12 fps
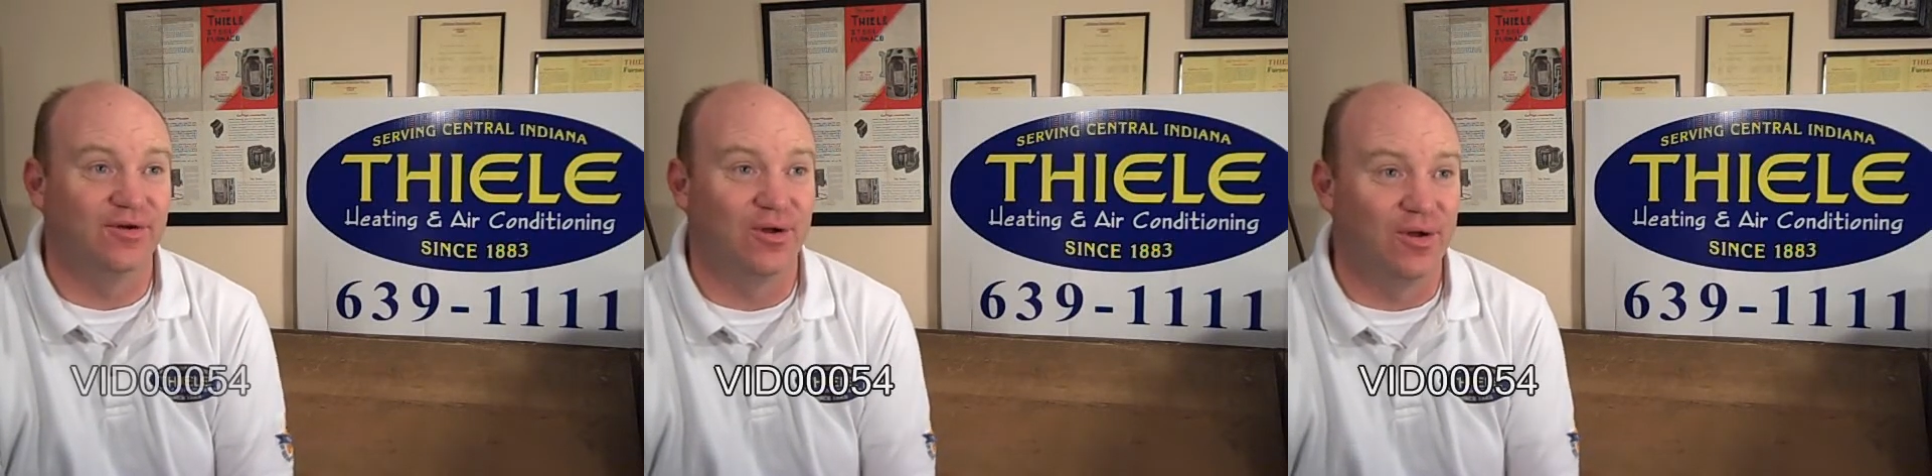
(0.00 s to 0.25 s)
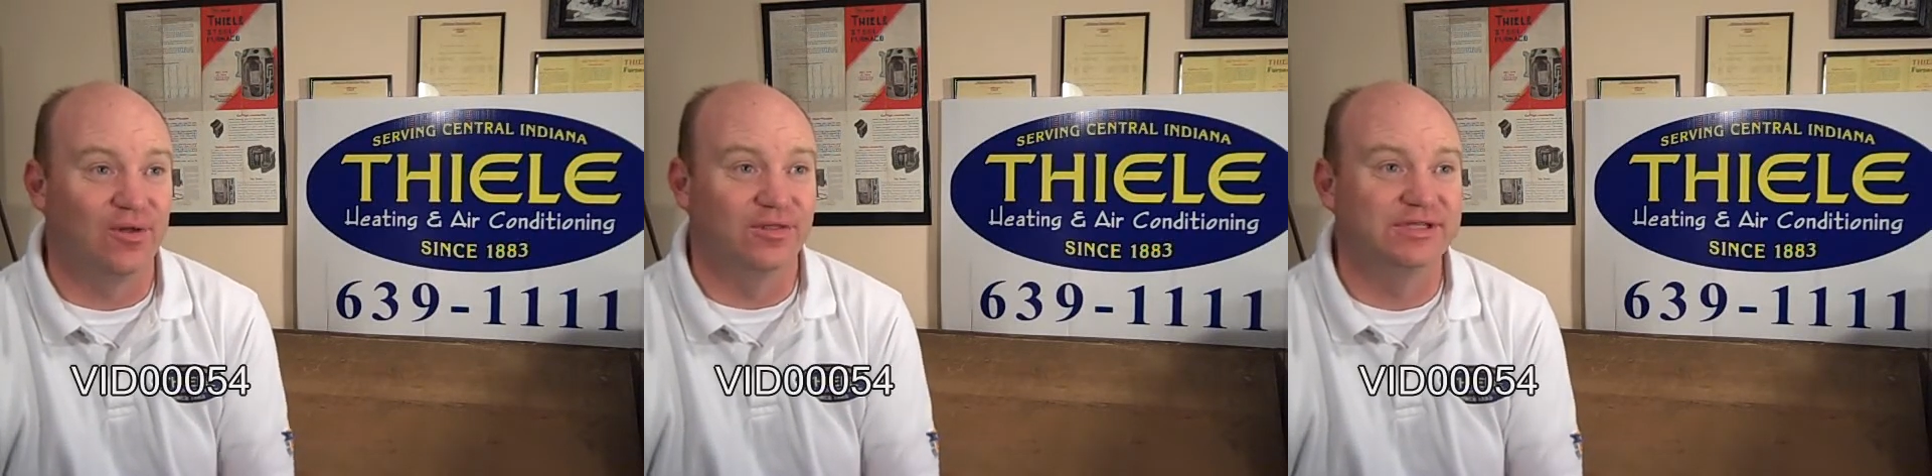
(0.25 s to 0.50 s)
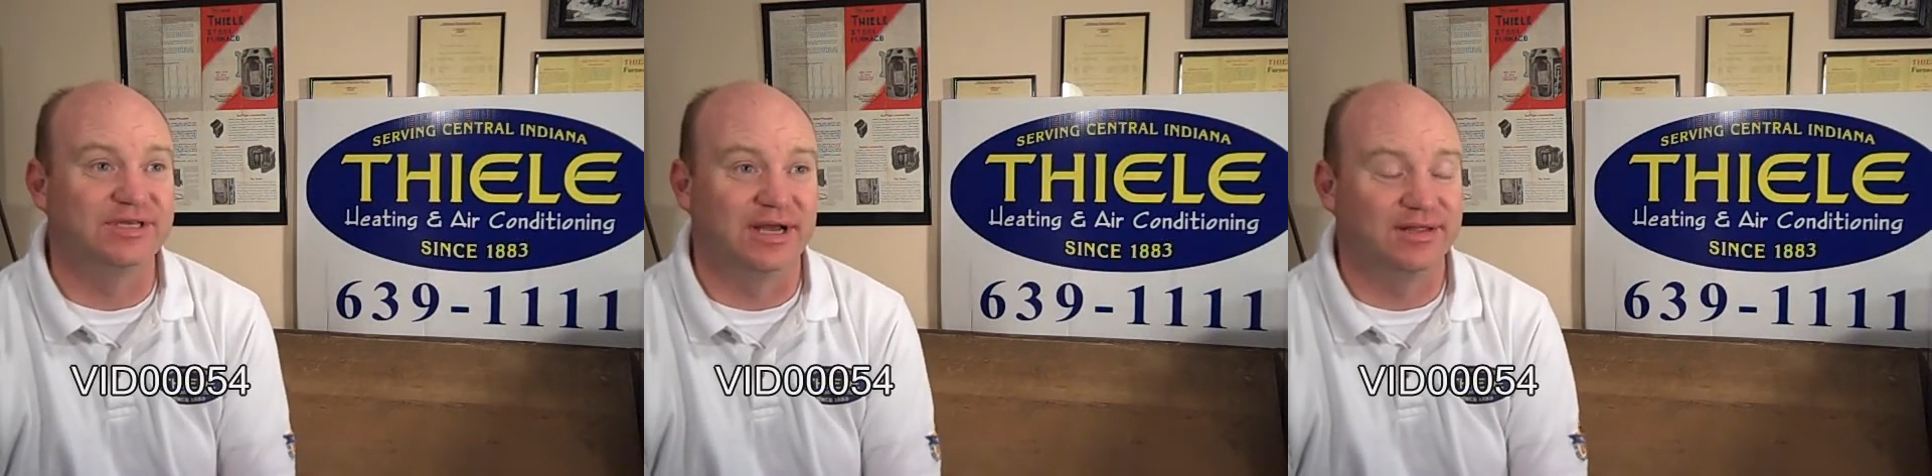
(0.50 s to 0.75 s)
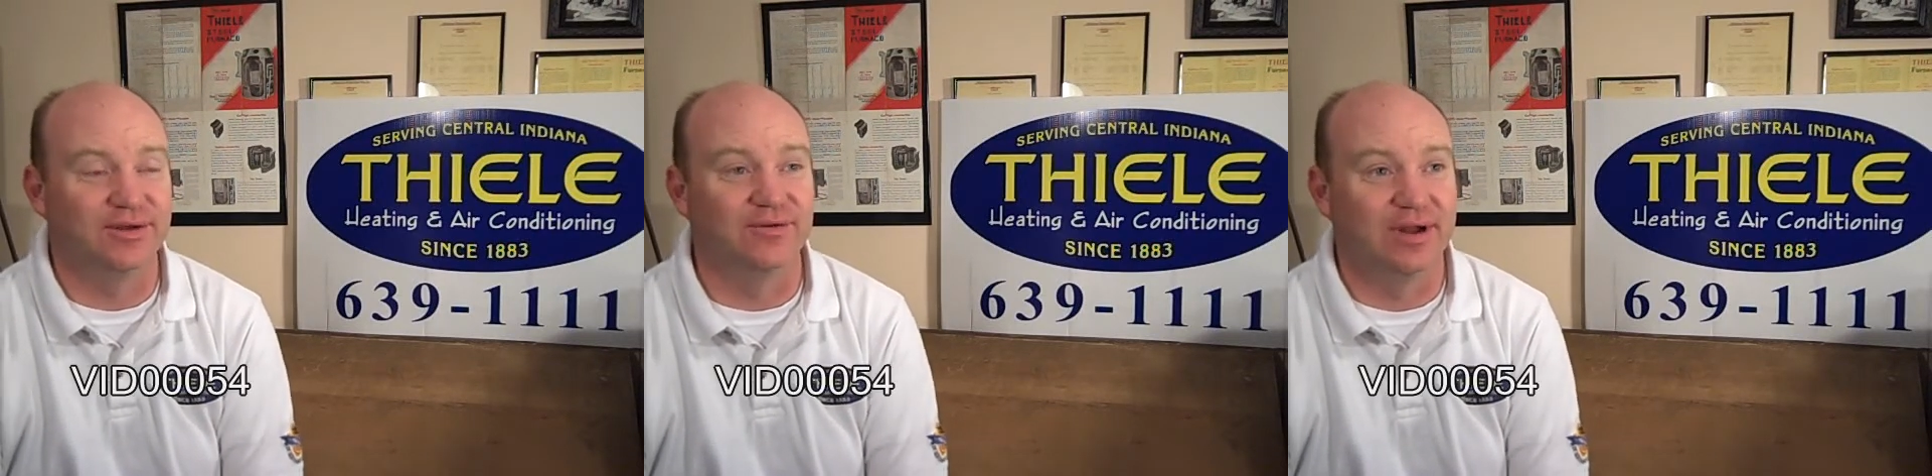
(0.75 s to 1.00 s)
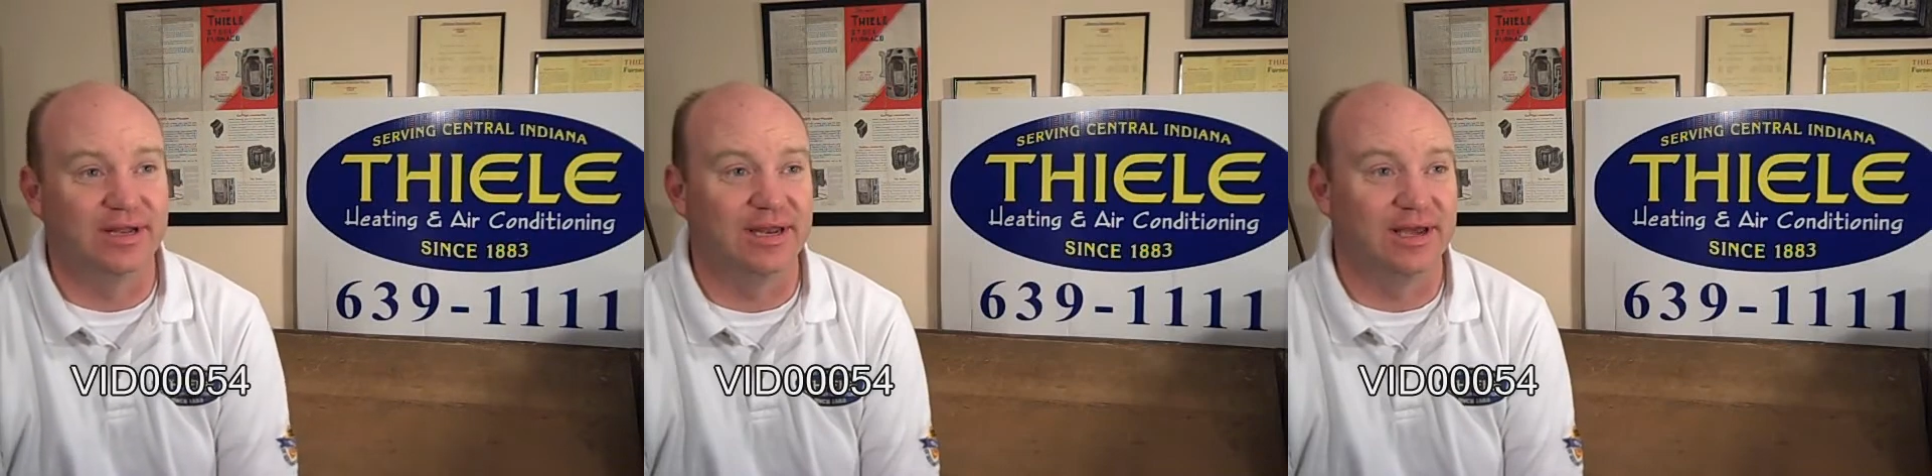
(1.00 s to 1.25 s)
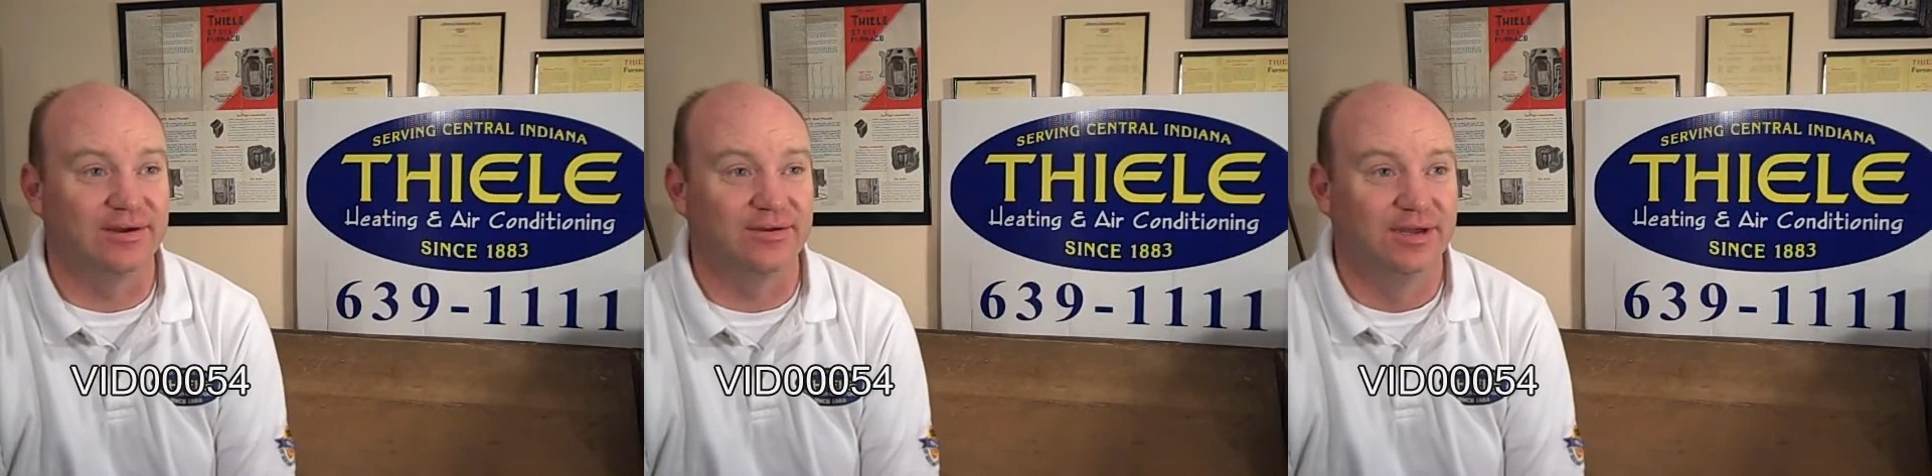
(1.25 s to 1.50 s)
all that's out there right
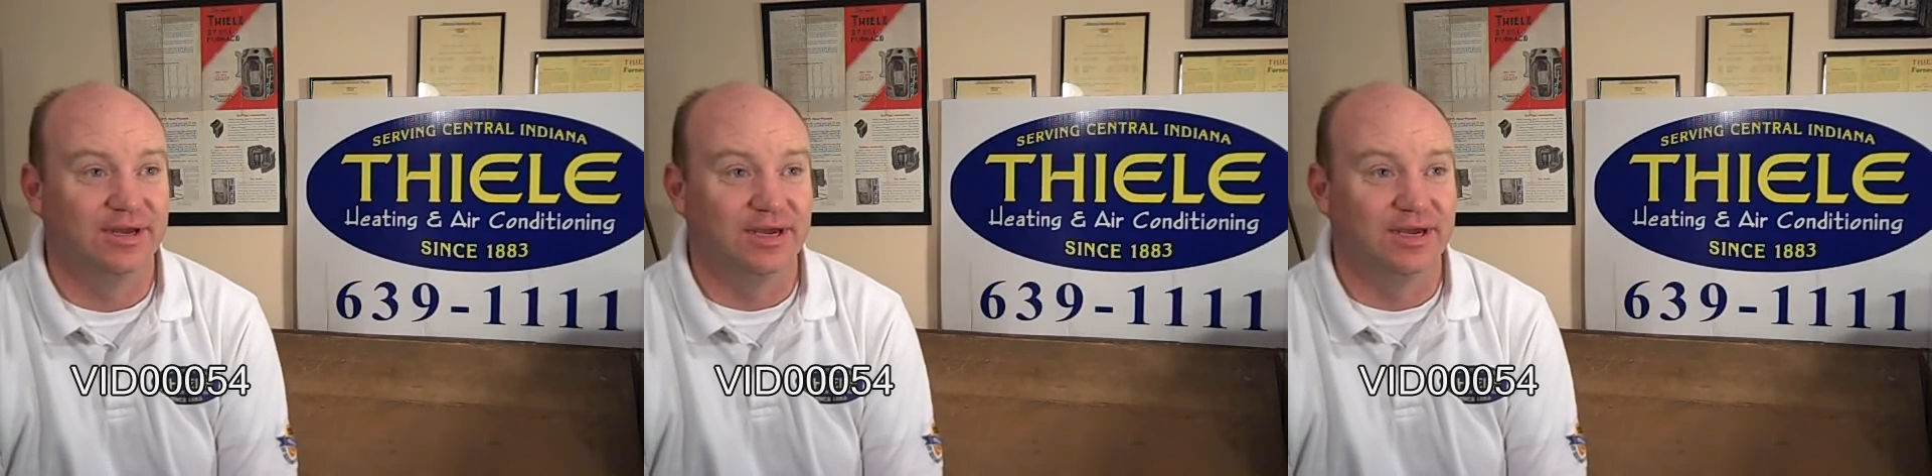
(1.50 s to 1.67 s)
now